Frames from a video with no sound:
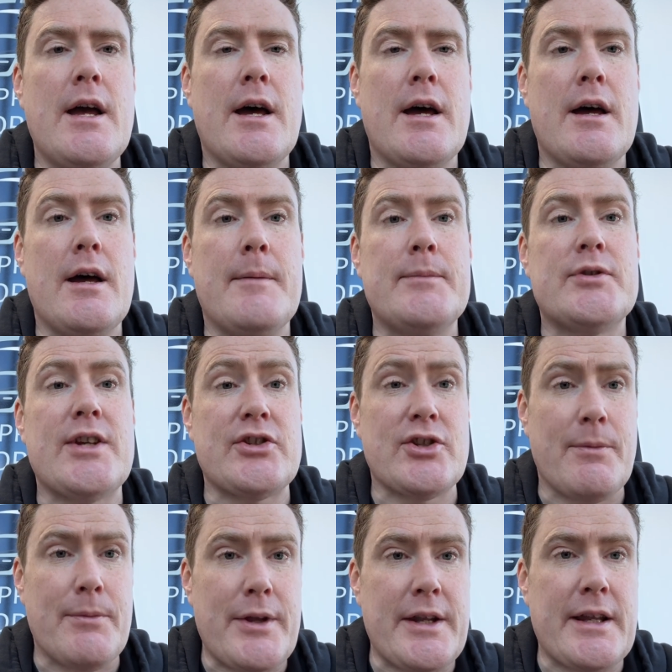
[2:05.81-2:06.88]
So that's
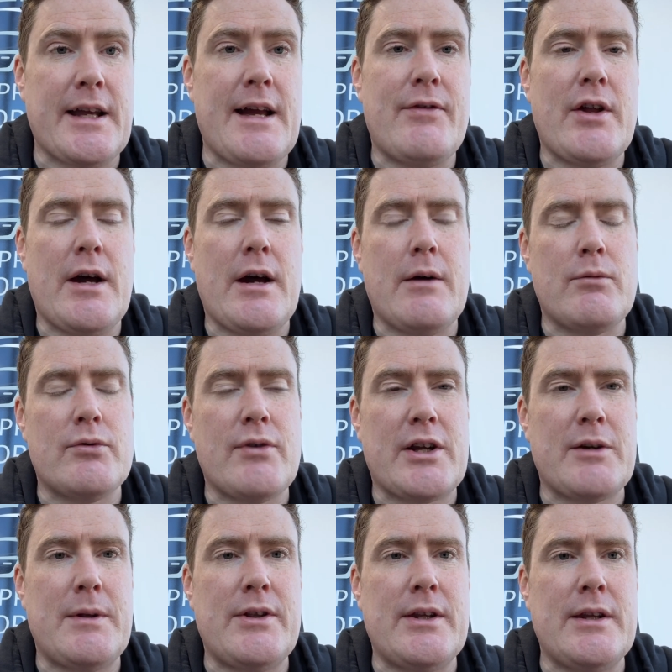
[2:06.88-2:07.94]
something again that I would
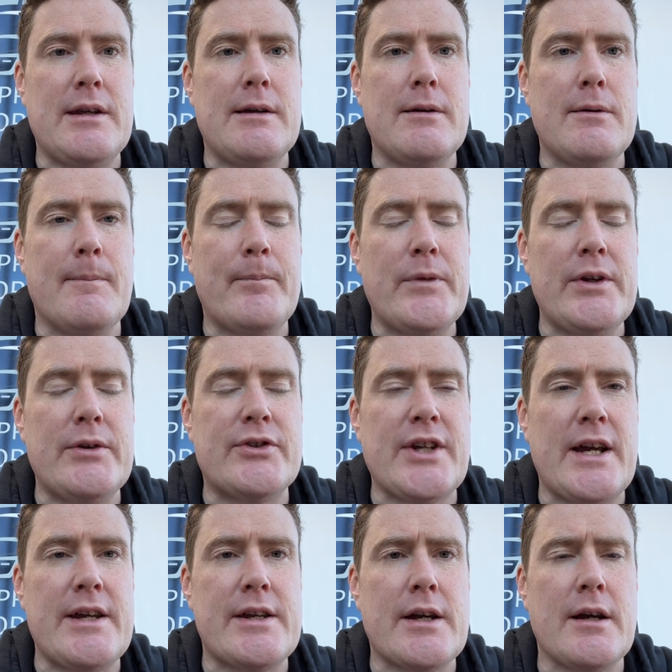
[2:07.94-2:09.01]
recommend that you
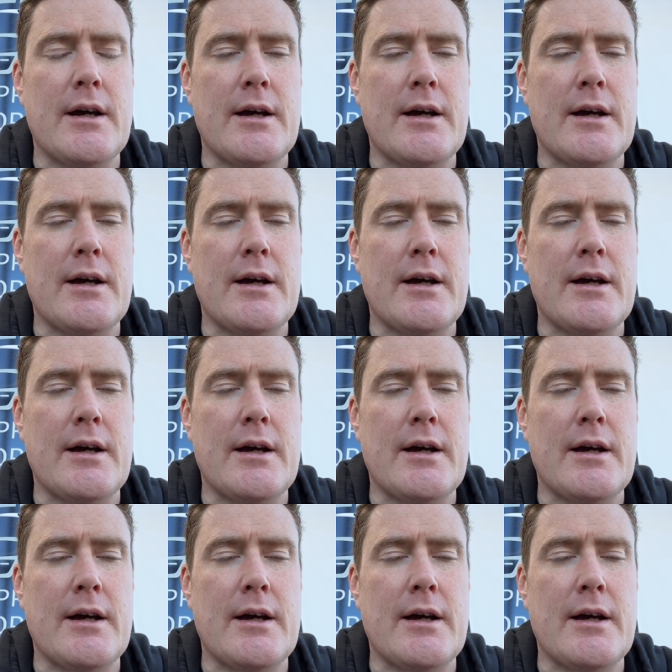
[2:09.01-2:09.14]
take,